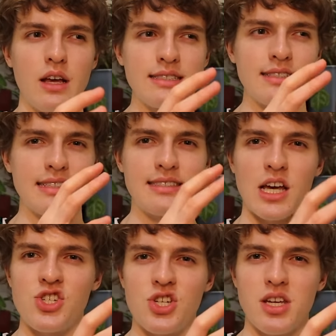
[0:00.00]

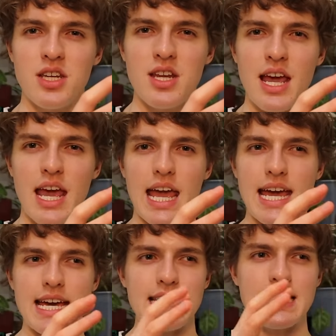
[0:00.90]
Succession
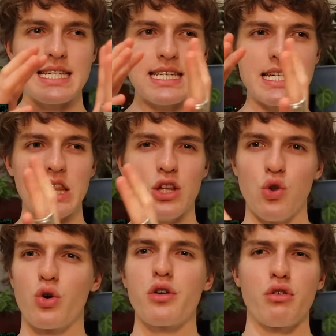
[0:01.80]
and
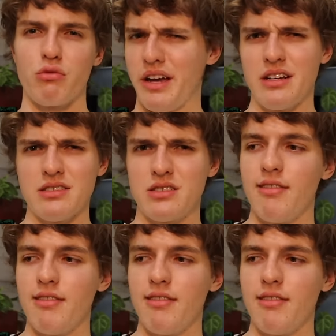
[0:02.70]
Lord of the Rings.